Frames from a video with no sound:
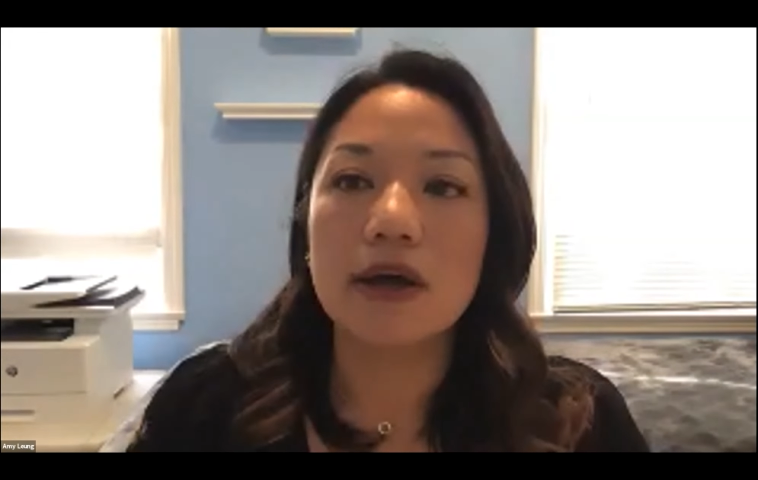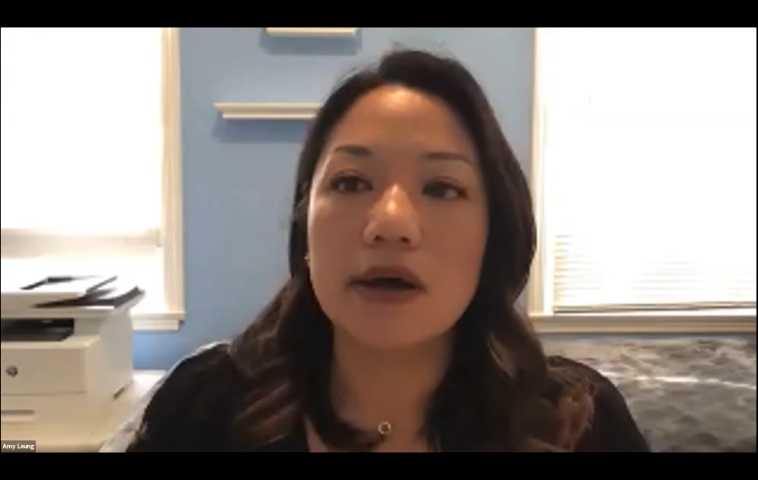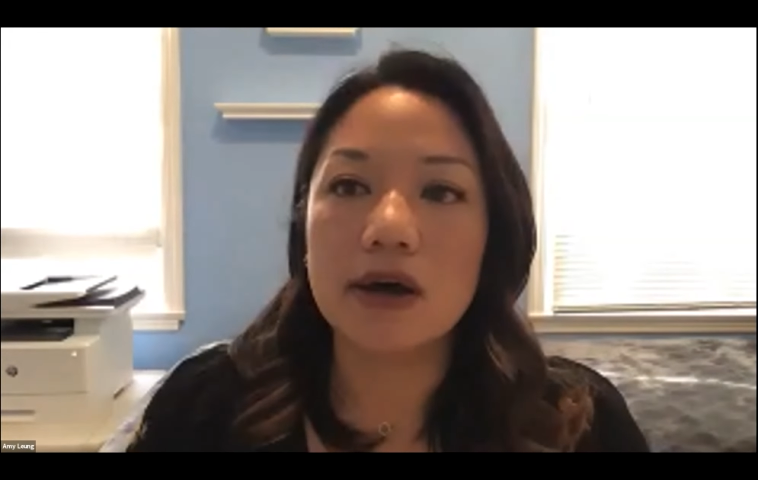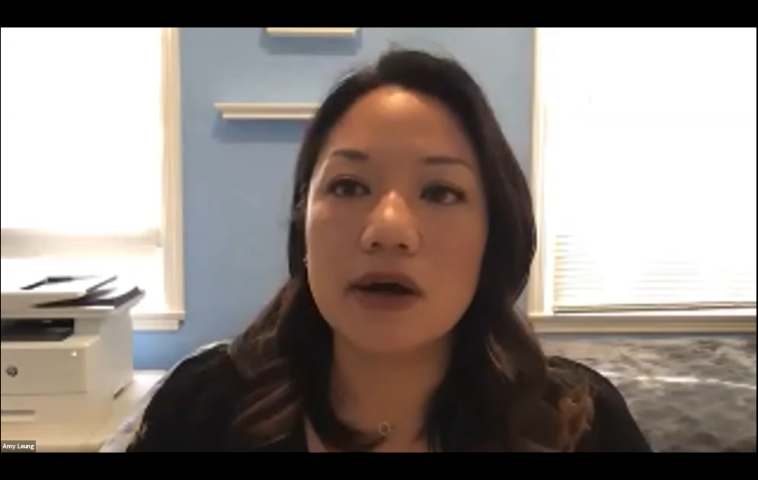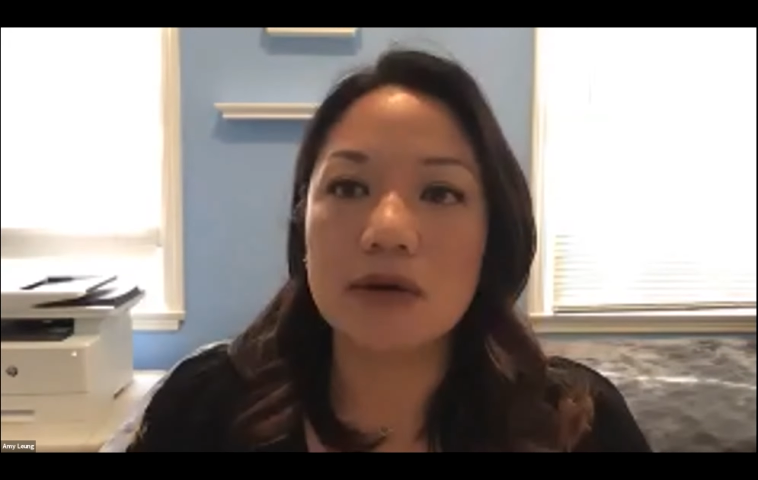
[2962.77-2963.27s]

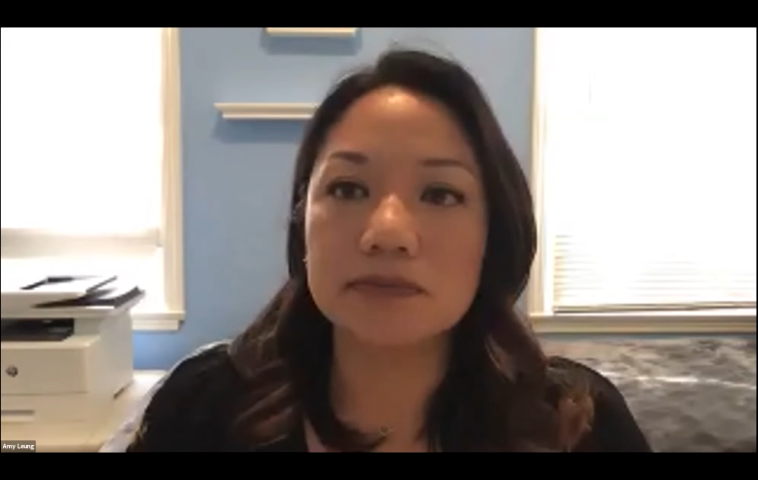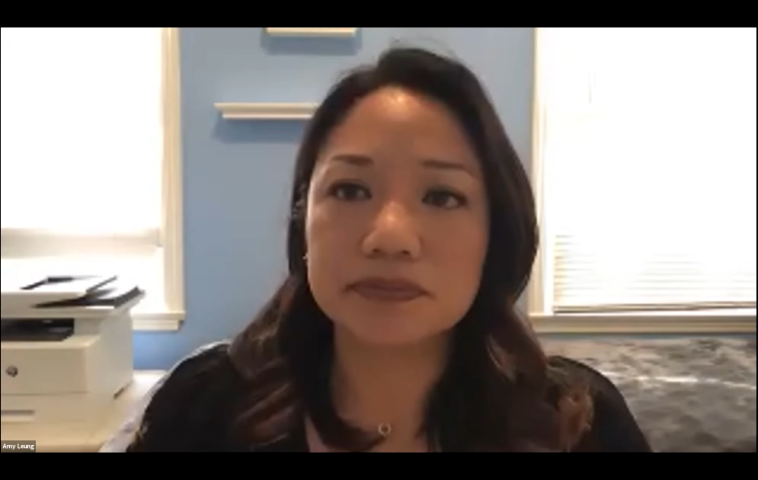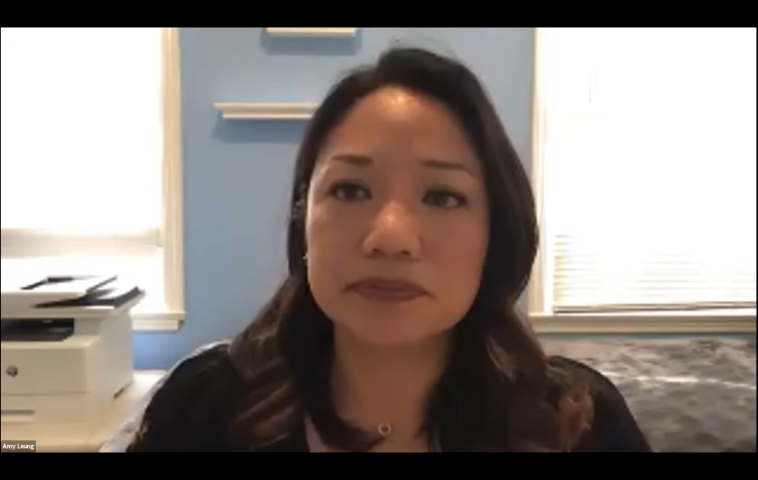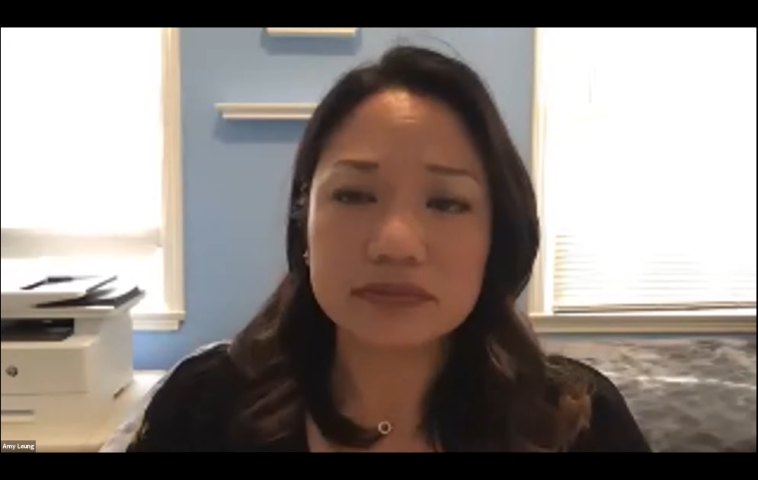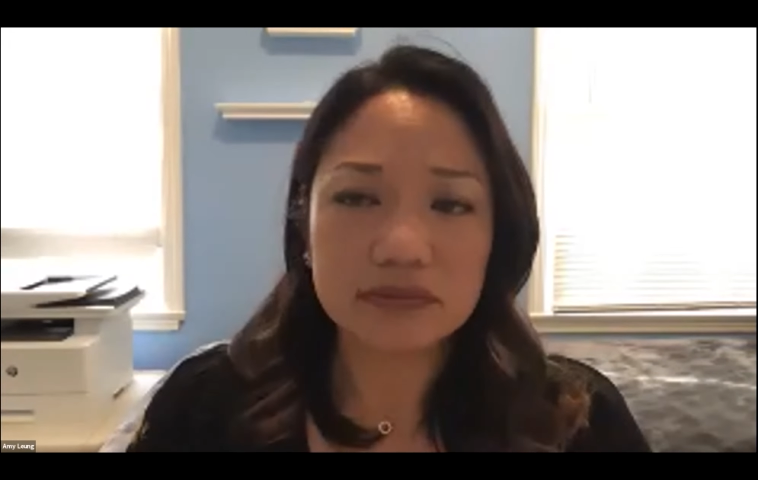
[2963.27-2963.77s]
And
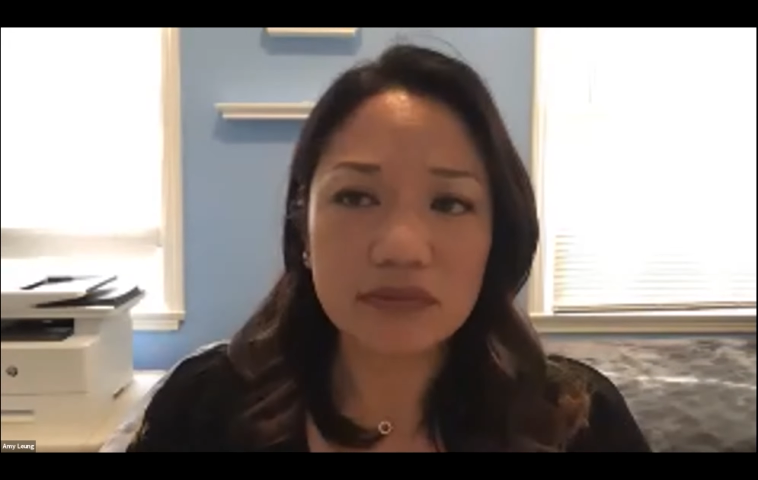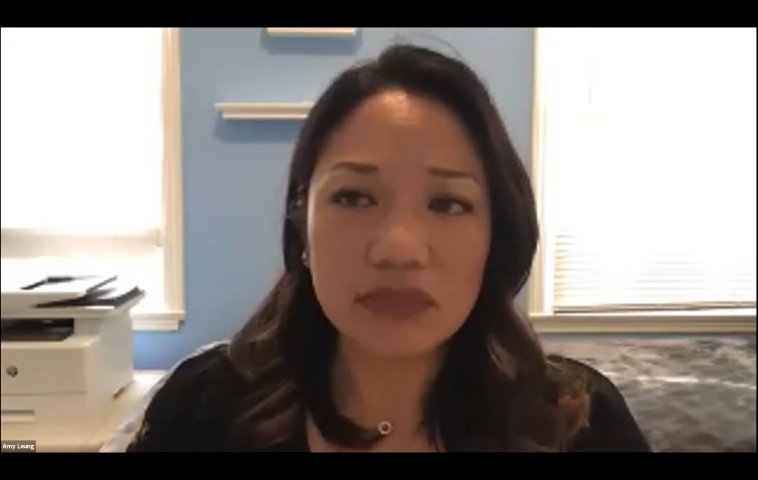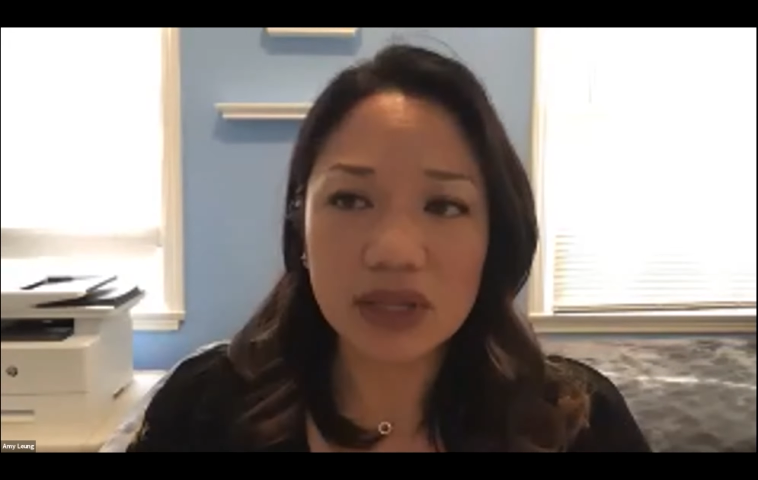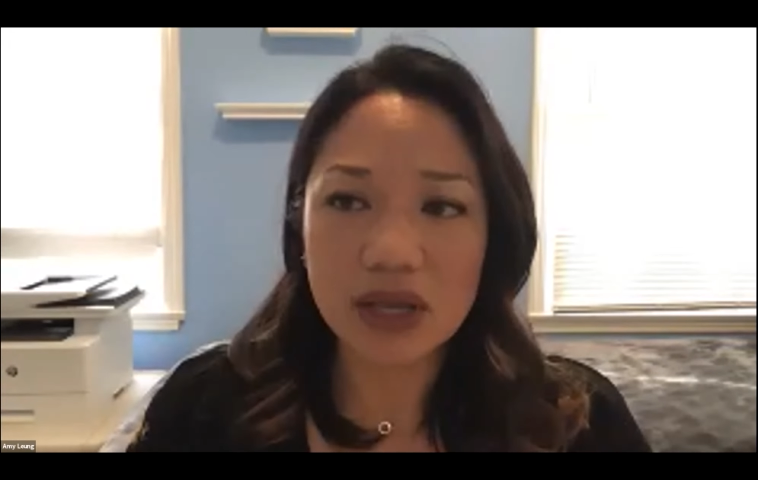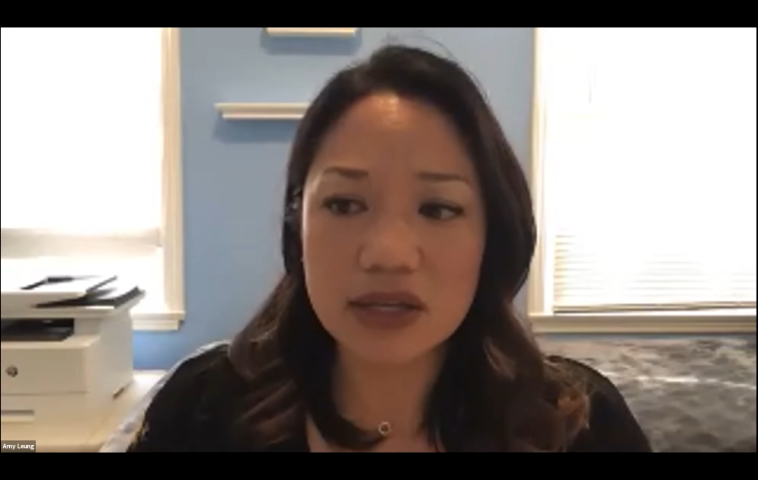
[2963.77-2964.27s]

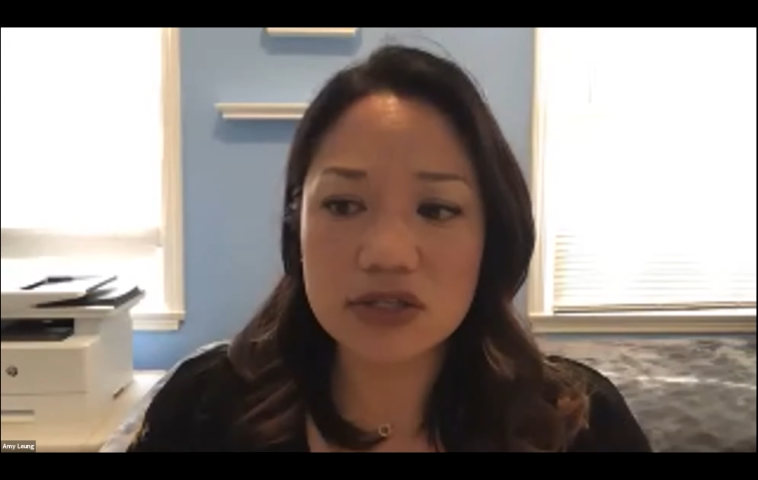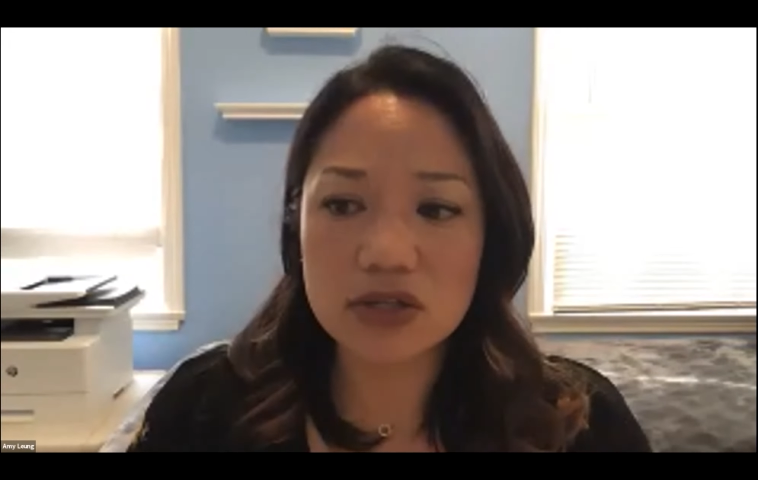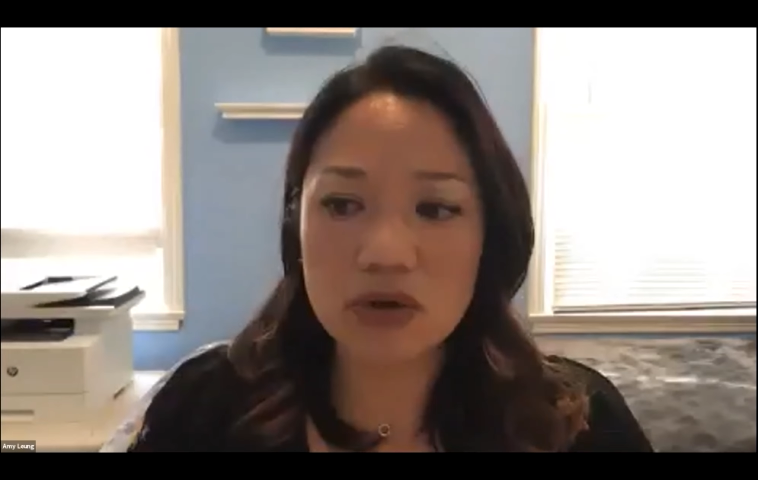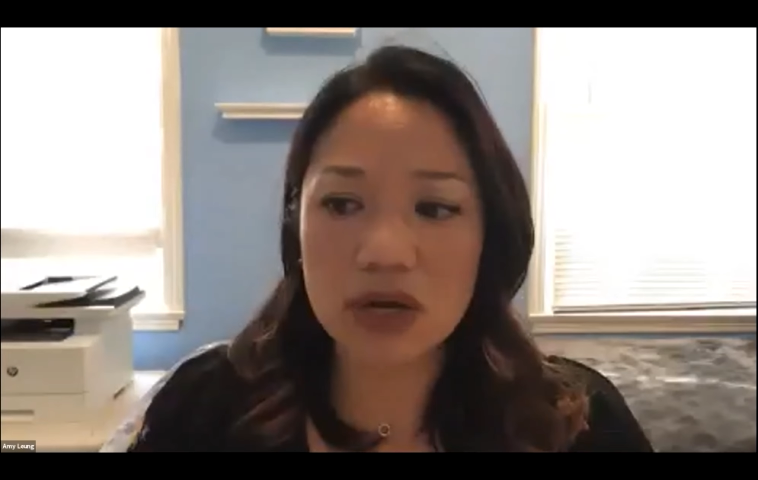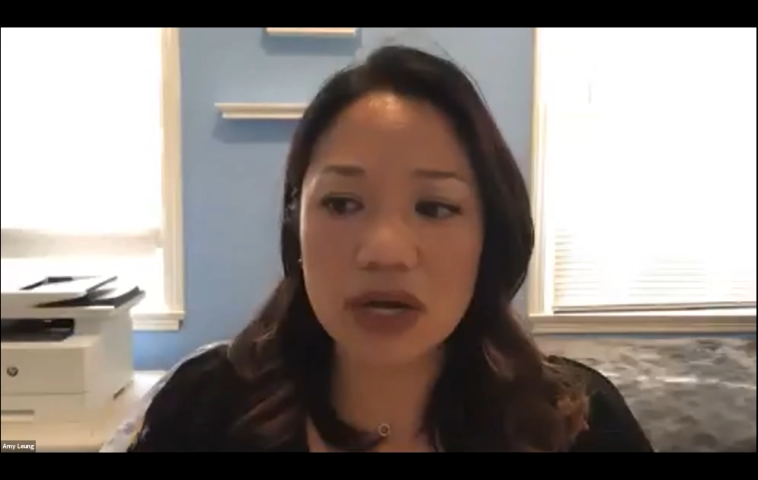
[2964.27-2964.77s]

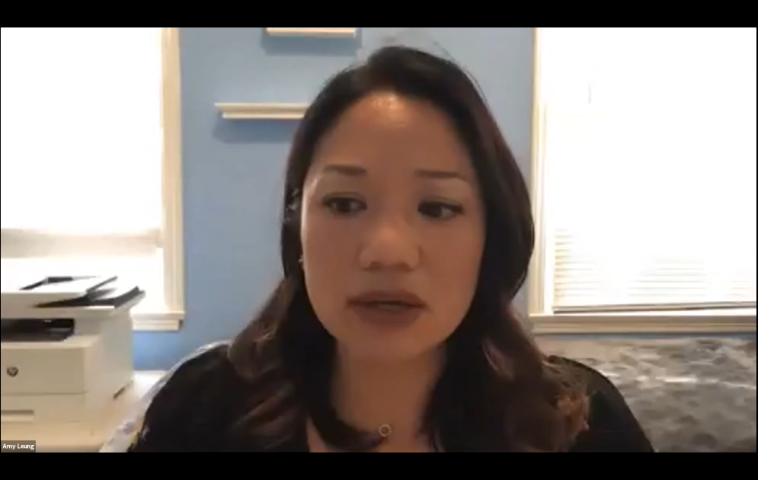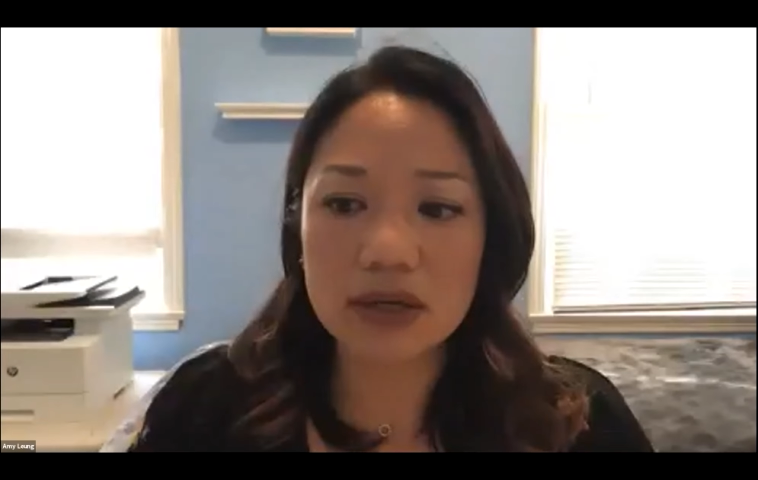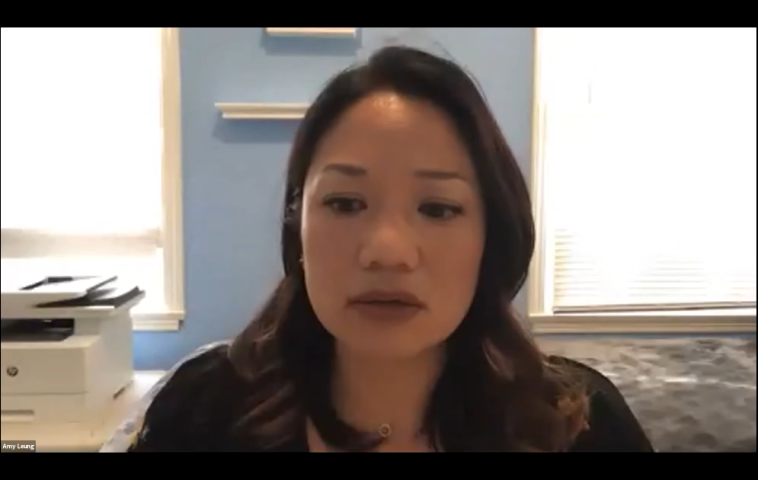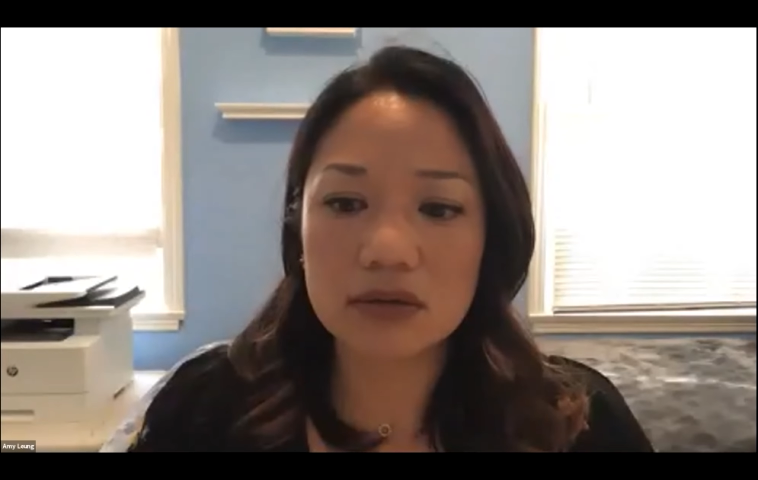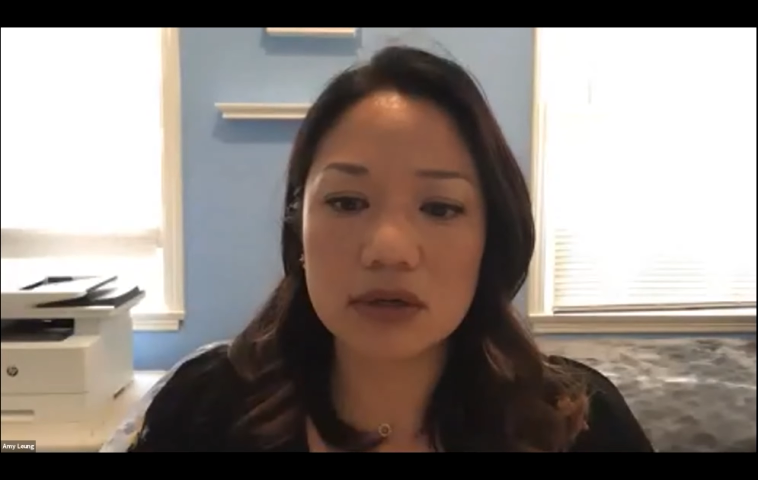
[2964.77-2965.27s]
so I